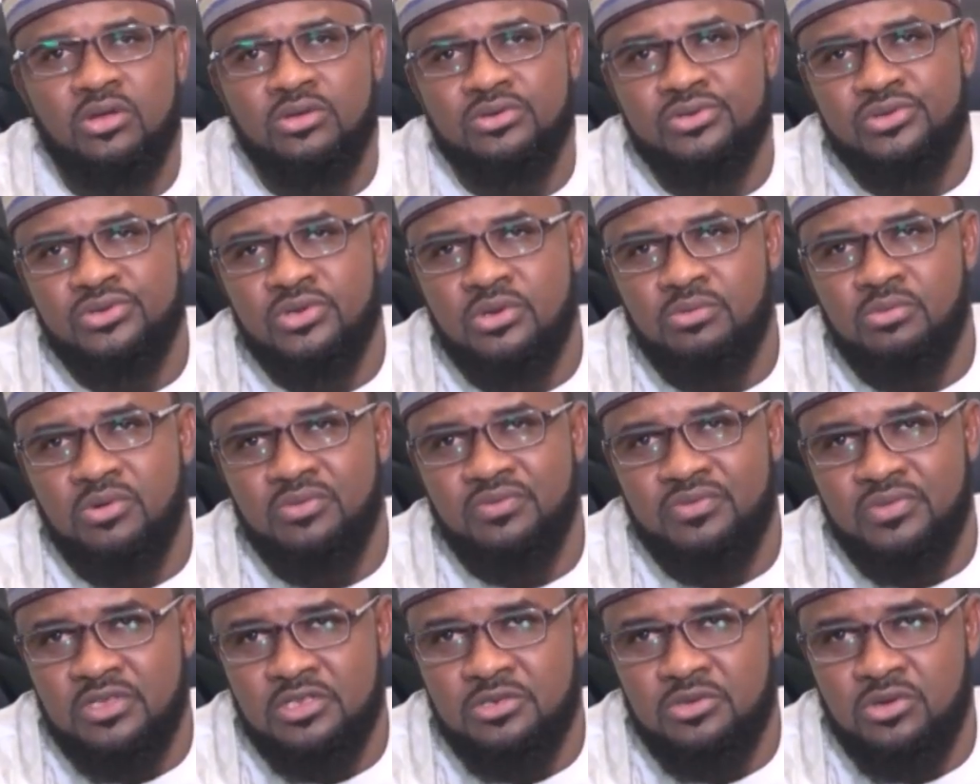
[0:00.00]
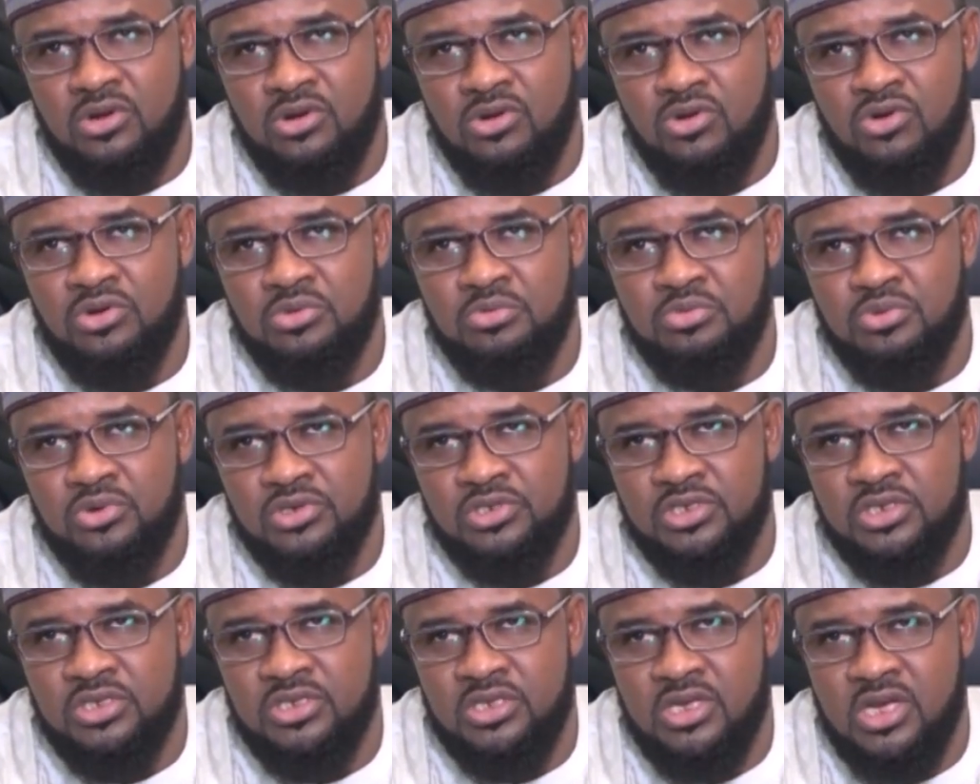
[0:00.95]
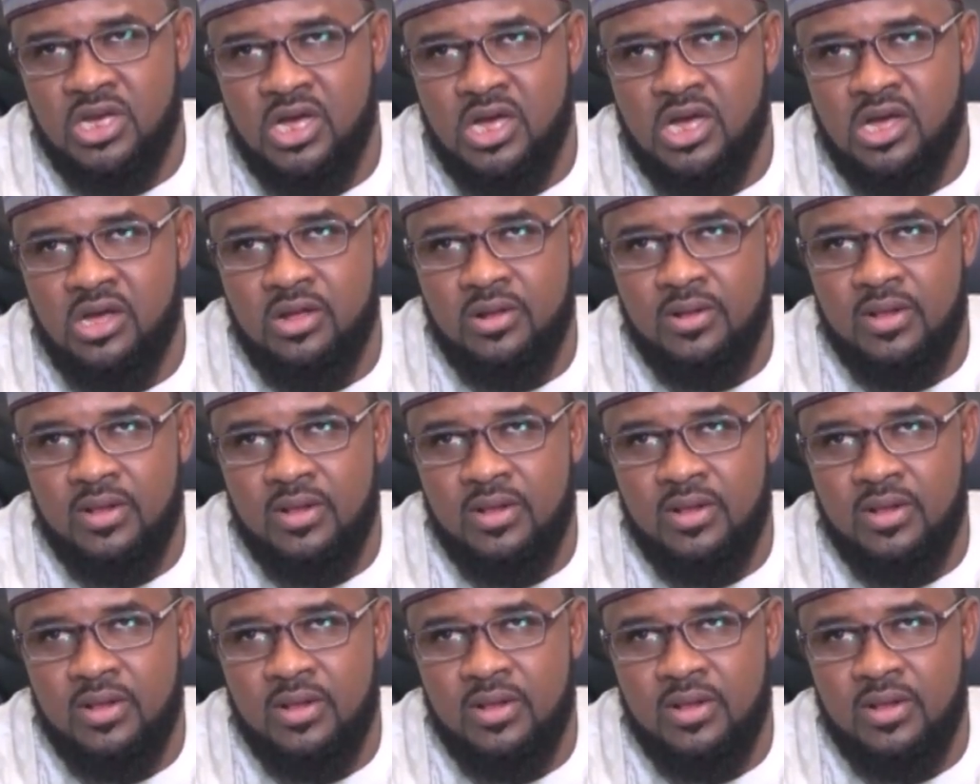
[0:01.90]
Some of these ongoing projects are